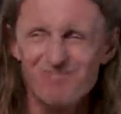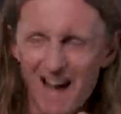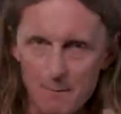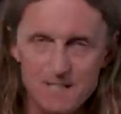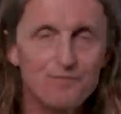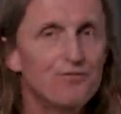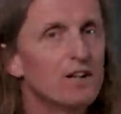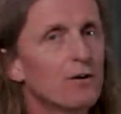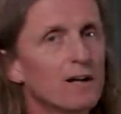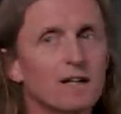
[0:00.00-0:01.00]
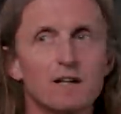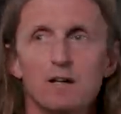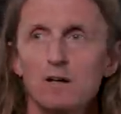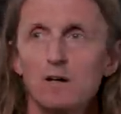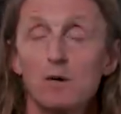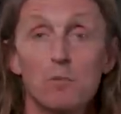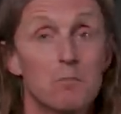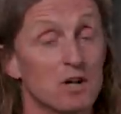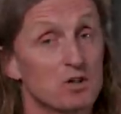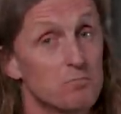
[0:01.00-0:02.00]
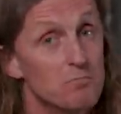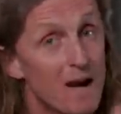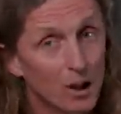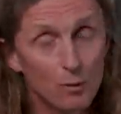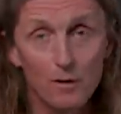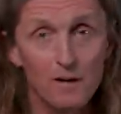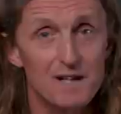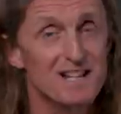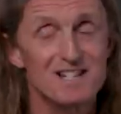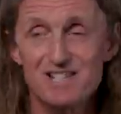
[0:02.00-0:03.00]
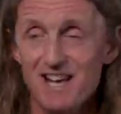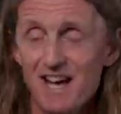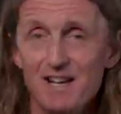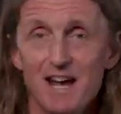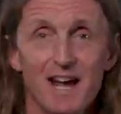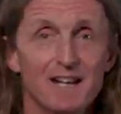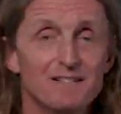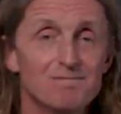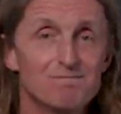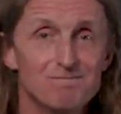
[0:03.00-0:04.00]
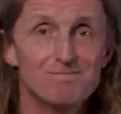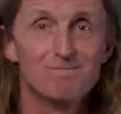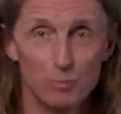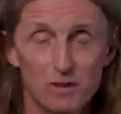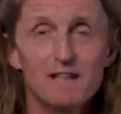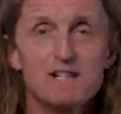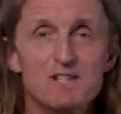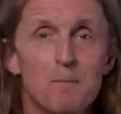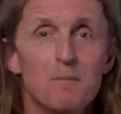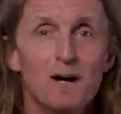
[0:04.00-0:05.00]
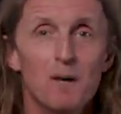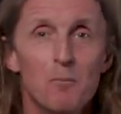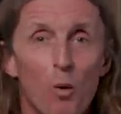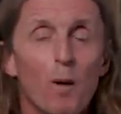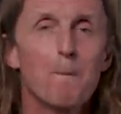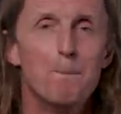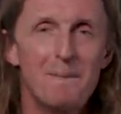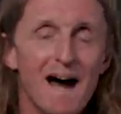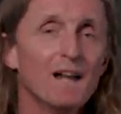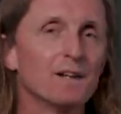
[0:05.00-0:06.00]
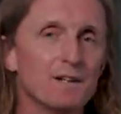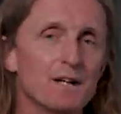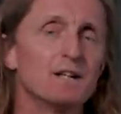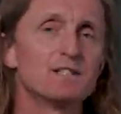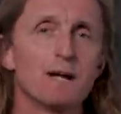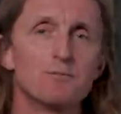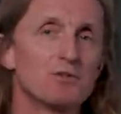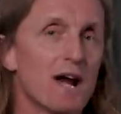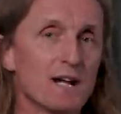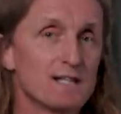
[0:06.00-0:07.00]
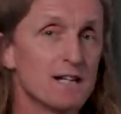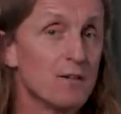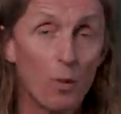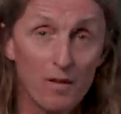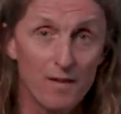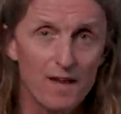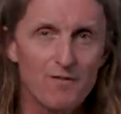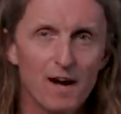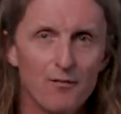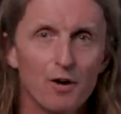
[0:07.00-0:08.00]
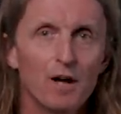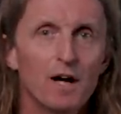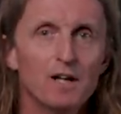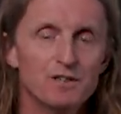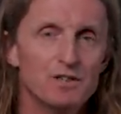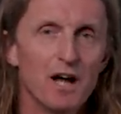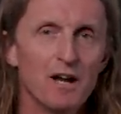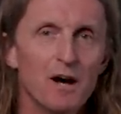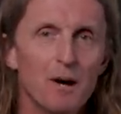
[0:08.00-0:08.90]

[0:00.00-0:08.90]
atmospheric, much mellower, as I said, and really some more ballad type tracks than what they've ever done